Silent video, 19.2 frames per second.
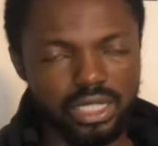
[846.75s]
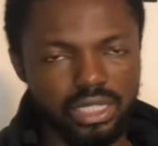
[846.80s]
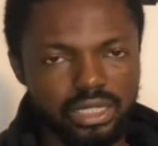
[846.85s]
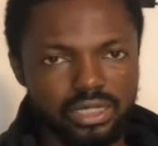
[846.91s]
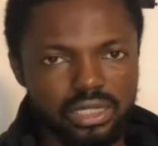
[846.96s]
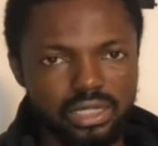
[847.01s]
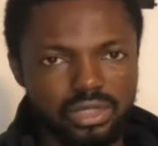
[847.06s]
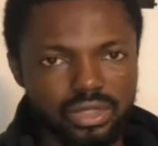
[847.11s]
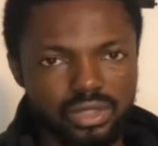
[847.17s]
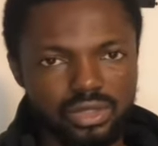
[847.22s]

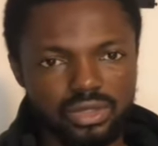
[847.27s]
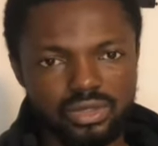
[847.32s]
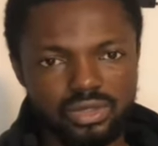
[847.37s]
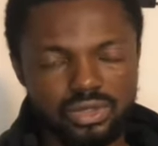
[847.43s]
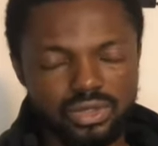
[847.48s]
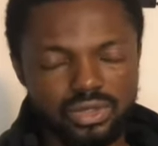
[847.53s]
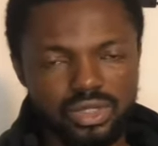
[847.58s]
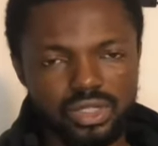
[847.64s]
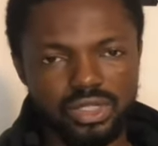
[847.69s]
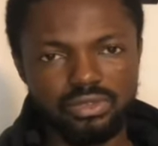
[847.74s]
And then
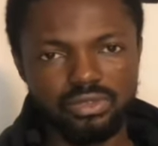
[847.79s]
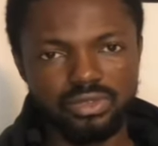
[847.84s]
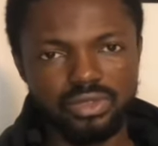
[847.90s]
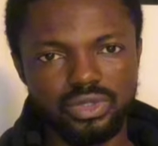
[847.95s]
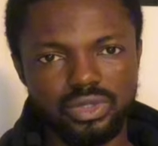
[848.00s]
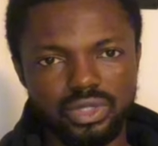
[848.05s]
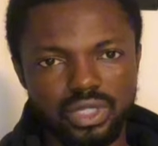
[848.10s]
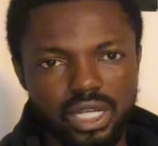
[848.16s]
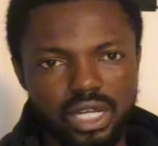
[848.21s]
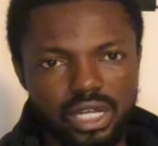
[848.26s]
also if
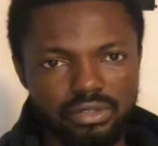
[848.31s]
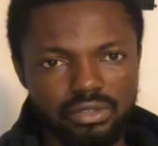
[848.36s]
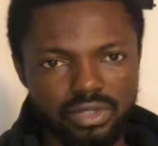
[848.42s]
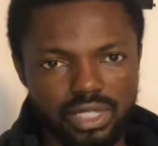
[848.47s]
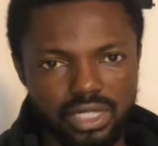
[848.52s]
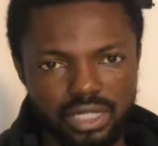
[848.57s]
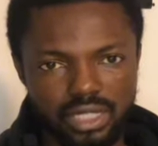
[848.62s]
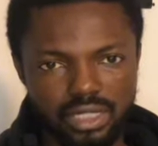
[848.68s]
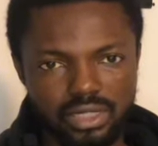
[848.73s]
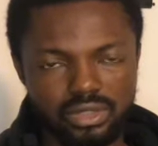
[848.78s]
you have
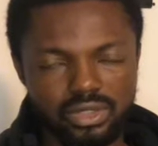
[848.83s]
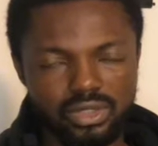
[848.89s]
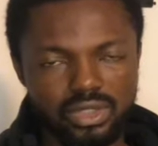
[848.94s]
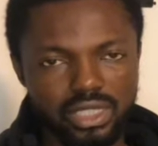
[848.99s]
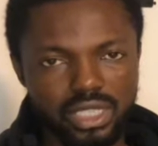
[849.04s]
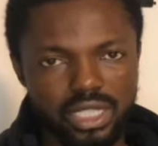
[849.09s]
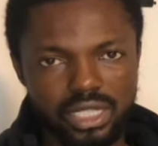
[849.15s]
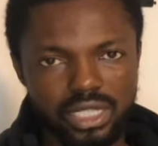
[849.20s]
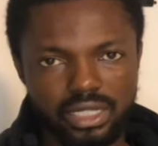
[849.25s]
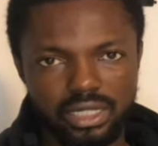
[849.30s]
like an
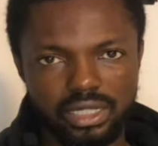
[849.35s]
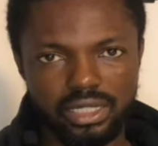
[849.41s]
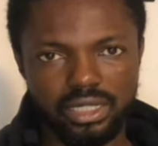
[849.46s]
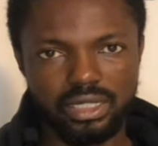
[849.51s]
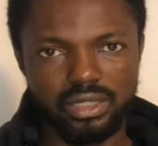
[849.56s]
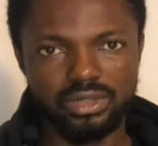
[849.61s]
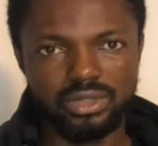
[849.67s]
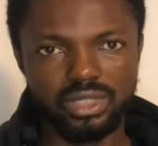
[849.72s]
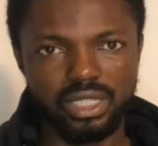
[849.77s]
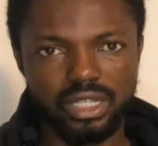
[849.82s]
online
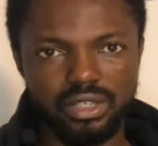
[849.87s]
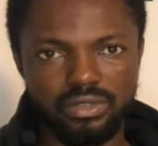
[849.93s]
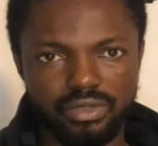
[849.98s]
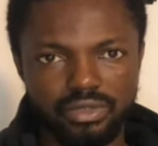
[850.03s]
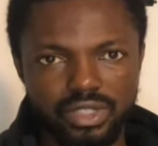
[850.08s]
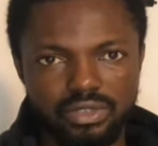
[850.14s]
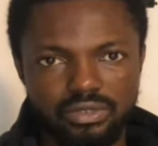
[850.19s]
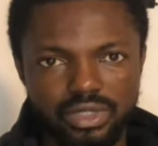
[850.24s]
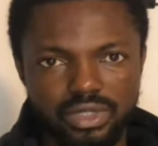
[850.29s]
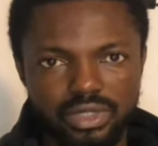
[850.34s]
account like
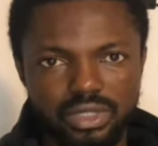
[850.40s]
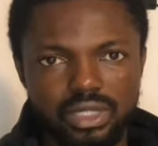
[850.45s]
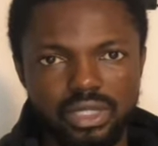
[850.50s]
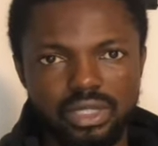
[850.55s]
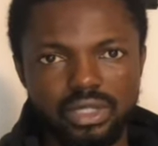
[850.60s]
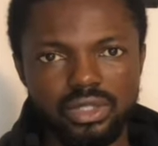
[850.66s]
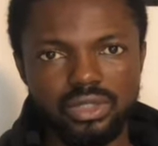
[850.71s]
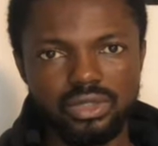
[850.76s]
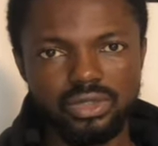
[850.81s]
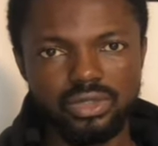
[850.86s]
Vivid,
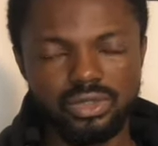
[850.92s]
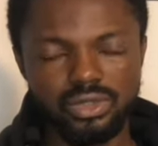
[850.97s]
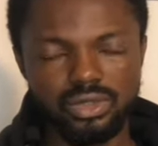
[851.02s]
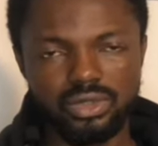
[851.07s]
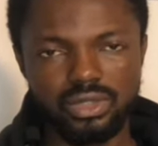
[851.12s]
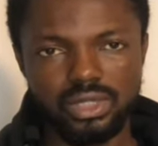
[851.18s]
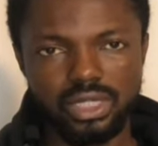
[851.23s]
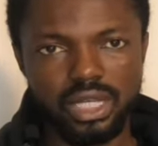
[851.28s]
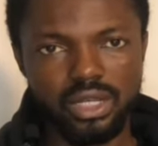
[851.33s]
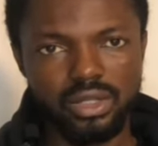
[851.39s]
you
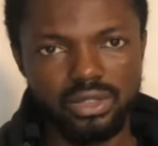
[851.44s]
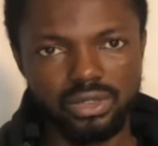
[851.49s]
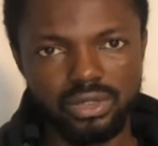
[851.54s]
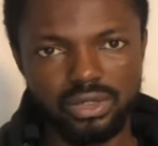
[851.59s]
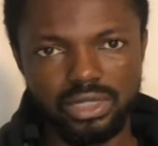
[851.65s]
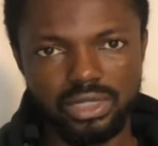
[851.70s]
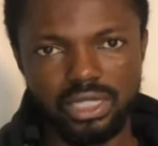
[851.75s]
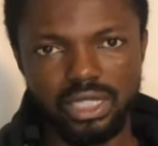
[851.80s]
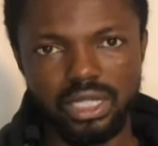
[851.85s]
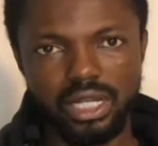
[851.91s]
should
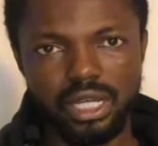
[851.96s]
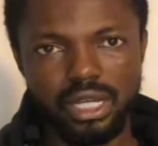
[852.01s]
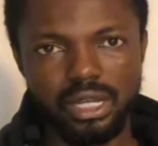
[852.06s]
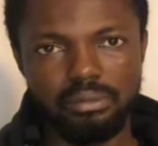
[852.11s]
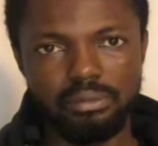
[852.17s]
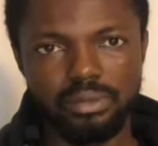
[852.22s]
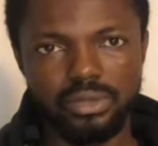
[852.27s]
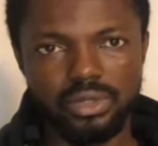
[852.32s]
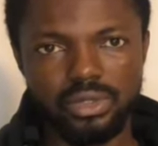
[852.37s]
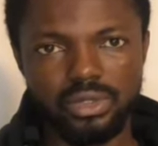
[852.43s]
download their
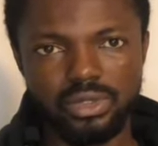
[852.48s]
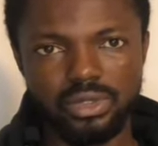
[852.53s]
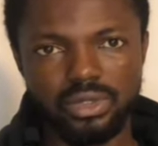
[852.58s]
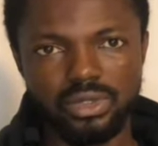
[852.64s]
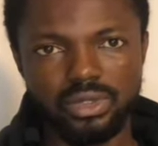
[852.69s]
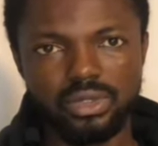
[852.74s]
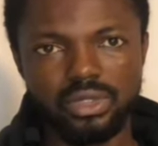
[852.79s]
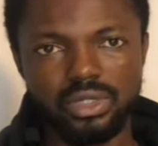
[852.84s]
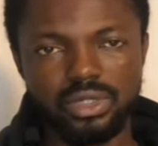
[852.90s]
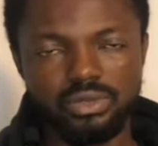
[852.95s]
app,
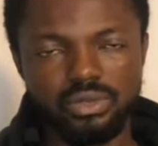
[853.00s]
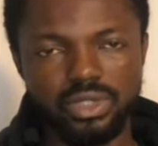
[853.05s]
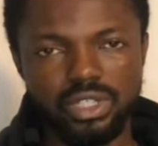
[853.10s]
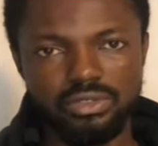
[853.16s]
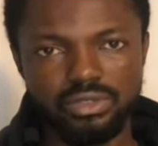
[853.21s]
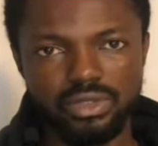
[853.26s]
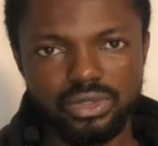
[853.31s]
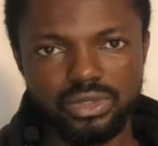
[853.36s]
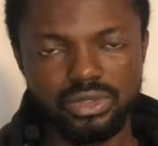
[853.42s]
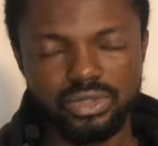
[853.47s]
or
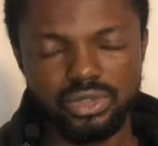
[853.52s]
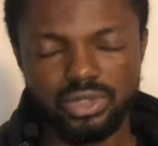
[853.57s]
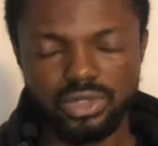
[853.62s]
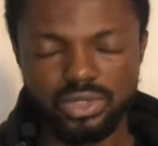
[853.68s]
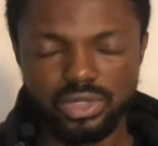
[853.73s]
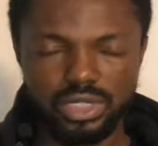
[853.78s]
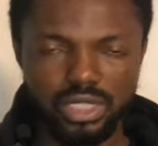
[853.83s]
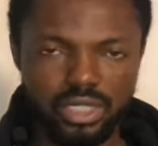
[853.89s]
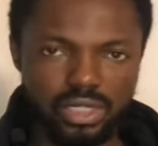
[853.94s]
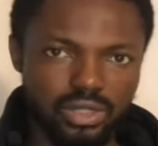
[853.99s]
Revolut, you
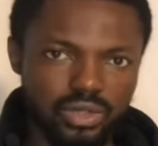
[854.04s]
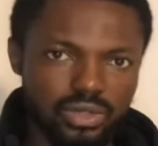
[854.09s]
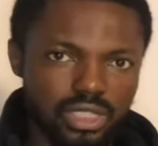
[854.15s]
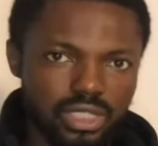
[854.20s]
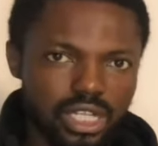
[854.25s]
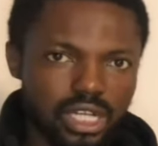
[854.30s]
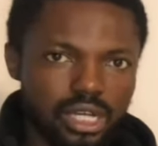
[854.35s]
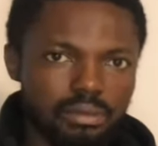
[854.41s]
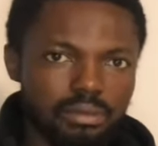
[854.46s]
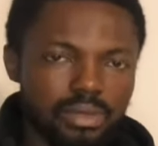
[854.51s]
should download
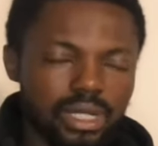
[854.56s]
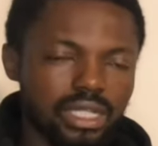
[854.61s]
the app.